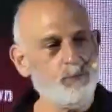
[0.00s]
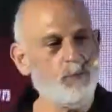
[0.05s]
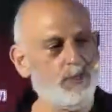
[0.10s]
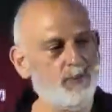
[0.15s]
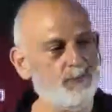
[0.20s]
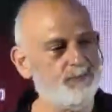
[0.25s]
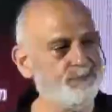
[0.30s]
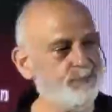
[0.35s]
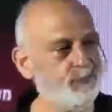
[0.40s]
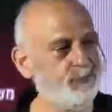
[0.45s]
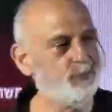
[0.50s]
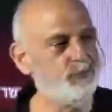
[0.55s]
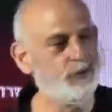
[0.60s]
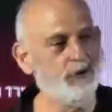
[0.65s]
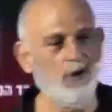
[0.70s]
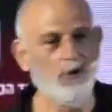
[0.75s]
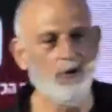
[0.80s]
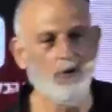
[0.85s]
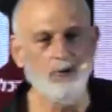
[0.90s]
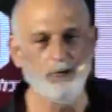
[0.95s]
one of you
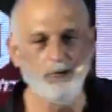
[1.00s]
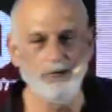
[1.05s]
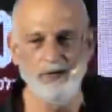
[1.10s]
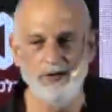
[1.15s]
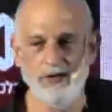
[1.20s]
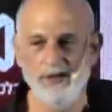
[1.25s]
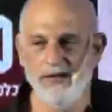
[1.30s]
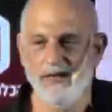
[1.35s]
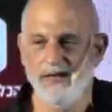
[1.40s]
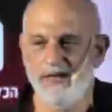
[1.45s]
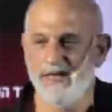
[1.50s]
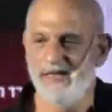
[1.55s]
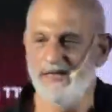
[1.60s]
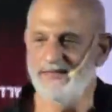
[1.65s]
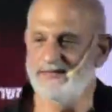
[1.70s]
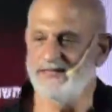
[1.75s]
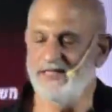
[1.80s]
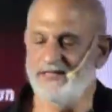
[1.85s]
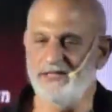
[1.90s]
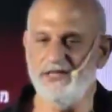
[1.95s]
know
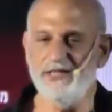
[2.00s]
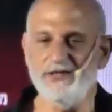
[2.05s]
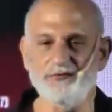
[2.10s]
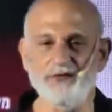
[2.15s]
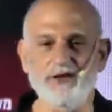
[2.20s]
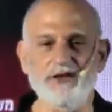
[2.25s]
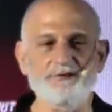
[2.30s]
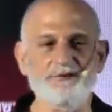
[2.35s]
is that Israel